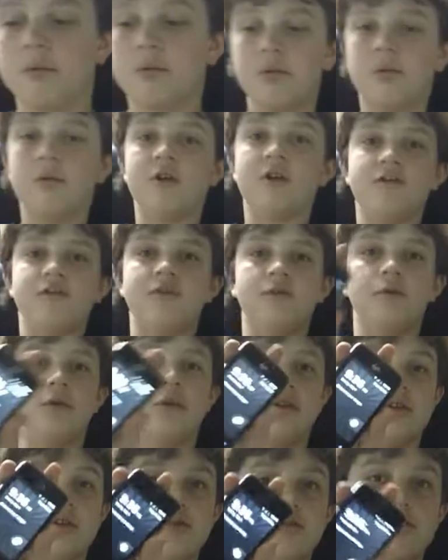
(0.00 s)
reviewing
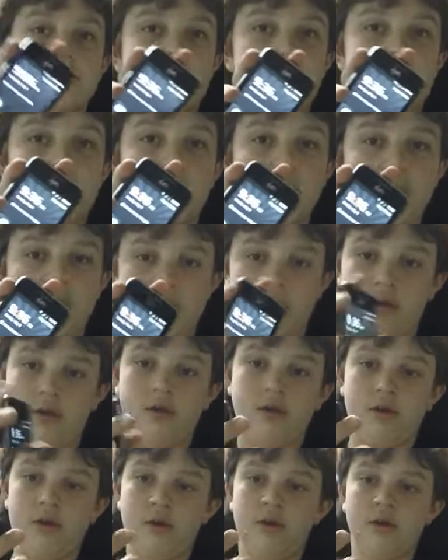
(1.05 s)
this bad boy.
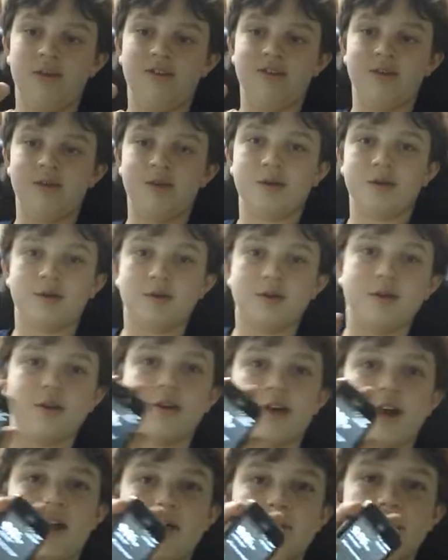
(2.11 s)
Or
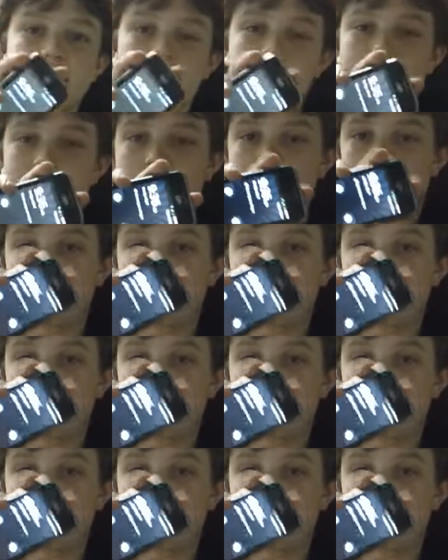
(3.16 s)
not real bad